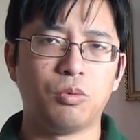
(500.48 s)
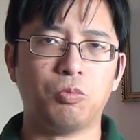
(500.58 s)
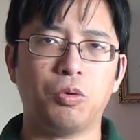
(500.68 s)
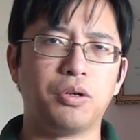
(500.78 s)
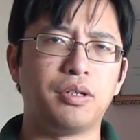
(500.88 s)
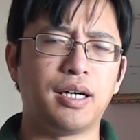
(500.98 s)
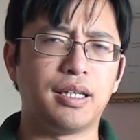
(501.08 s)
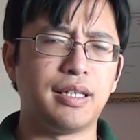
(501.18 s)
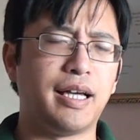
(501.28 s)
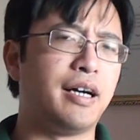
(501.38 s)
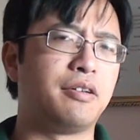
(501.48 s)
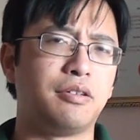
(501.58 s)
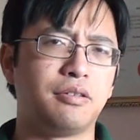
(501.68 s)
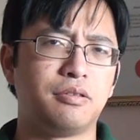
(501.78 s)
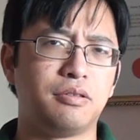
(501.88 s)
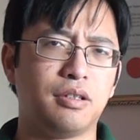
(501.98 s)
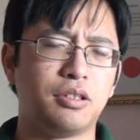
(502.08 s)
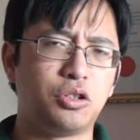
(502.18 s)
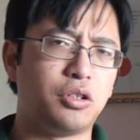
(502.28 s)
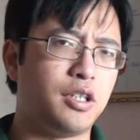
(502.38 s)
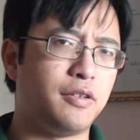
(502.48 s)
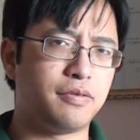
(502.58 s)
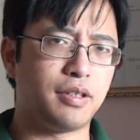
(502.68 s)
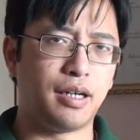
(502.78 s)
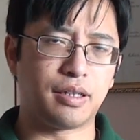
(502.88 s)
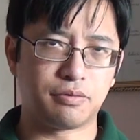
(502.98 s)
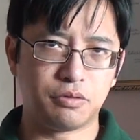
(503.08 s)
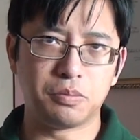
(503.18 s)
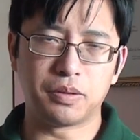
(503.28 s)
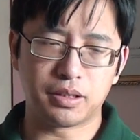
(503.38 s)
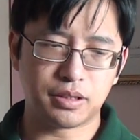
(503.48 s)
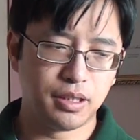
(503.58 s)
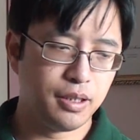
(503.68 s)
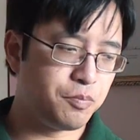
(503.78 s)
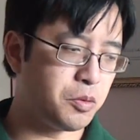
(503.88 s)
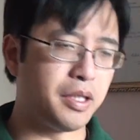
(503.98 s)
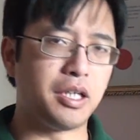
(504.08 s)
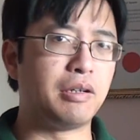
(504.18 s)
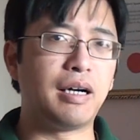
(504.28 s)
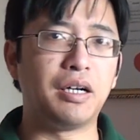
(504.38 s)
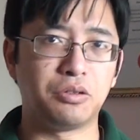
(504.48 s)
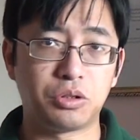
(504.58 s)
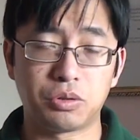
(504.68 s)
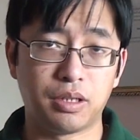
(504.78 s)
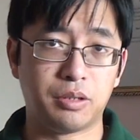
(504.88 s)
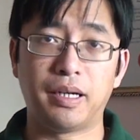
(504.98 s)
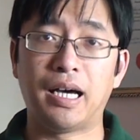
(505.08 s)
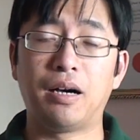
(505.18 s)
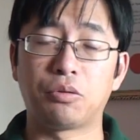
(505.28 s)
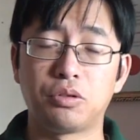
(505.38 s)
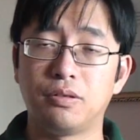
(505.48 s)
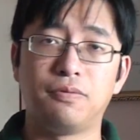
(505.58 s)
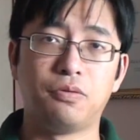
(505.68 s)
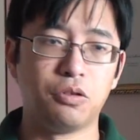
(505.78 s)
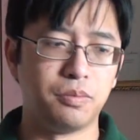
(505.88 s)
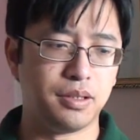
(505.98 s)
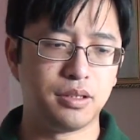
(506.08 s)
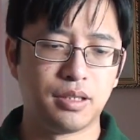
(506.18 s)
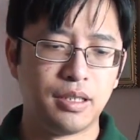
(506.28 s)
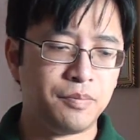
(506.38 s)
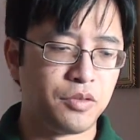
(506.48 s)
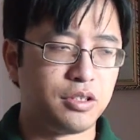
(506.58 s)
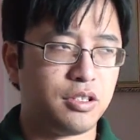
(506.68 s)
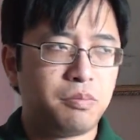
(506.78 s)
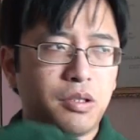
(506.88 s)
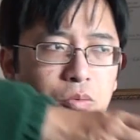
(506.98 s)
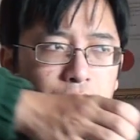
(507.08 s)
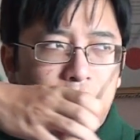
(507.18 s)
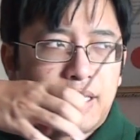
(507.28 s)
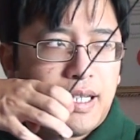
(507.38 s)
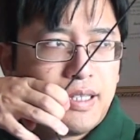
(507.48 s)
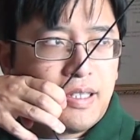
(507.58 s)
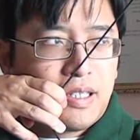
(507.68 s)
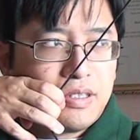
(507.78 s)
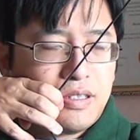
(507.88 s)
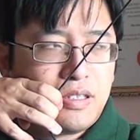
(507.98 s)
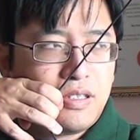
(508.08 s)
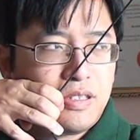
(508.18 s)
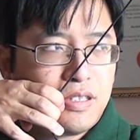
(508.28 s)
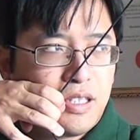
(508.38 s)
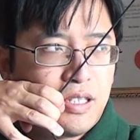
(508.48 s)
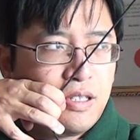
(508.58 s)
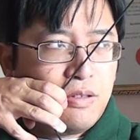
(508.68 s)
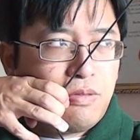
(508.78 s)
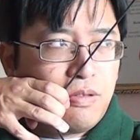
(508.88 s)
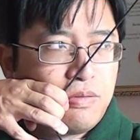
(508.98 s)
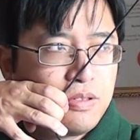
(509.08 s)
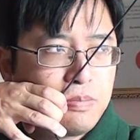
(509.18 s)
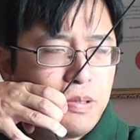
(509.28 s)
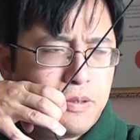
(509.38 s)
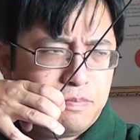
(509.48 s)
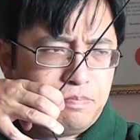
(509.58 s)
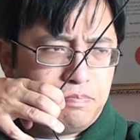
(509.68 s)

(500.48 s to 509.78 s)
won't allow you to achieve tight groupings. No matter how hard you try, no matter how good your form is, you simply won't get that consistency with this bow.